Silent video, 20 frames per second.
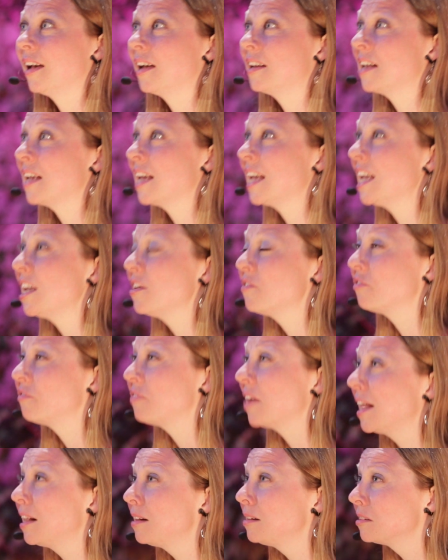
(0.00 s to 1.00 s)
And he
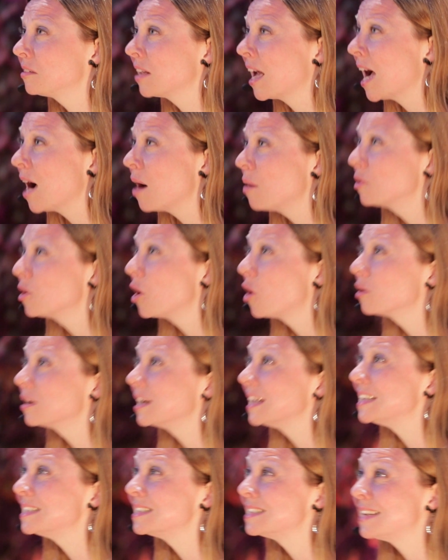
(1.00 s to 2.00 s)
fell down on
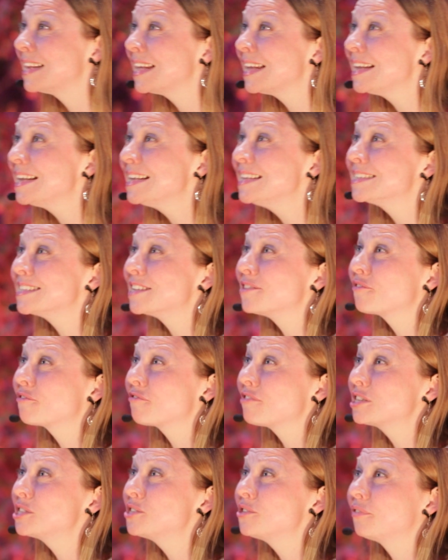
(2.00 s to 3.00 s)
his knees in
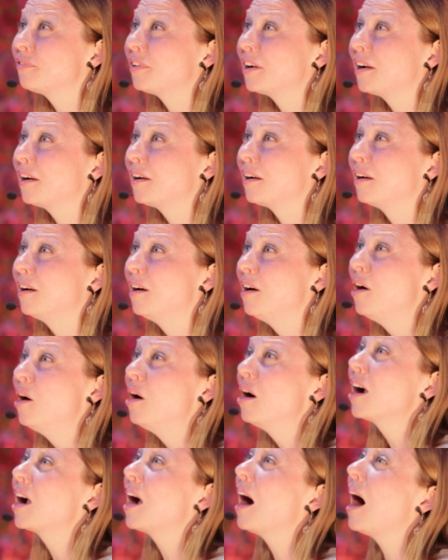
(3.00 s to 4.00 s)
front of her.
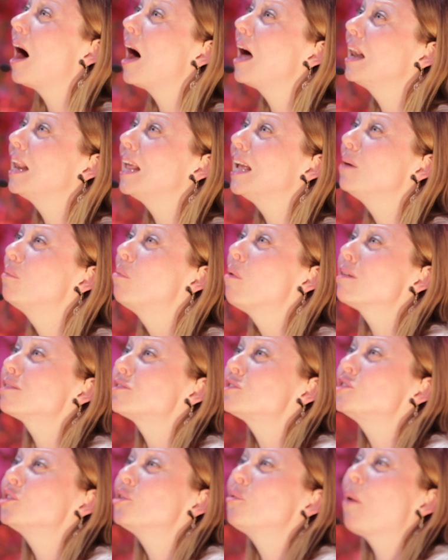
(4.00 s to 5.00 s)
"Kali,
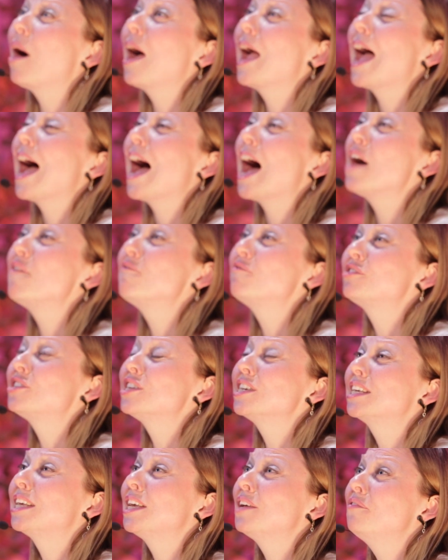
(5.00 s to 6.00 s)
what do I have
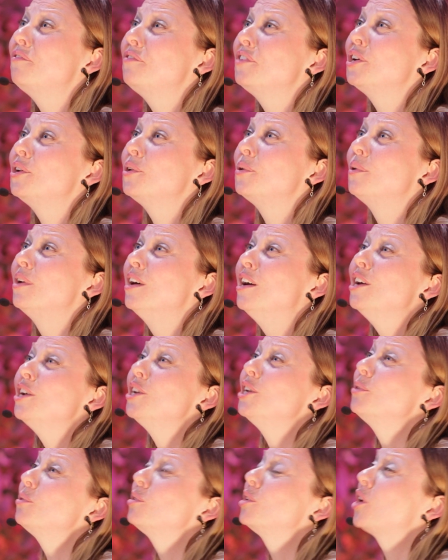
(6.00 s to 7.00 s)
to give you,
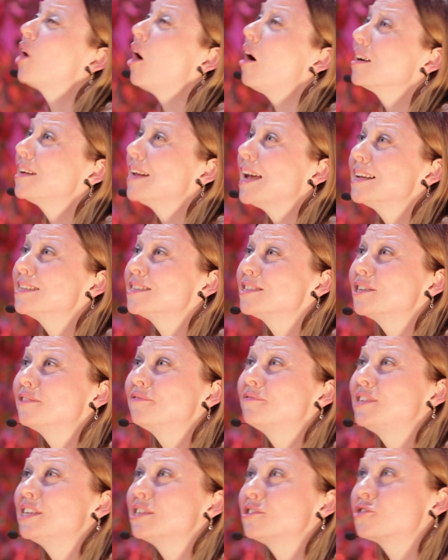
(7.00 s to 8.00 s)
you goddess
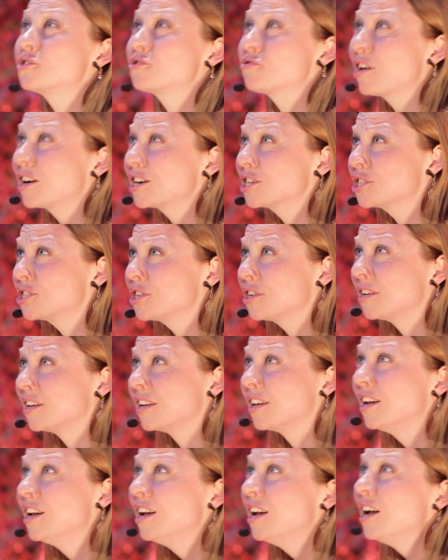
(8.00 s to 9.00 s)
of
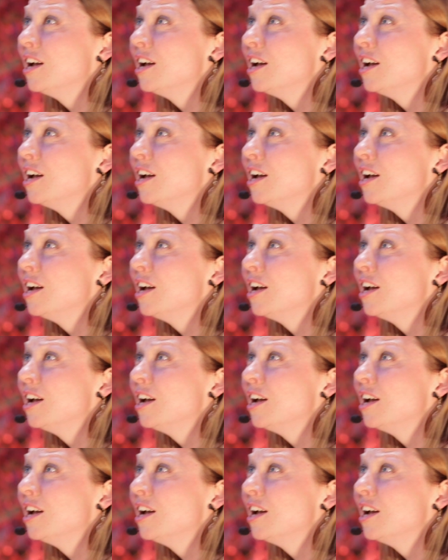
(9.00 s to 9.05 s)
destruction?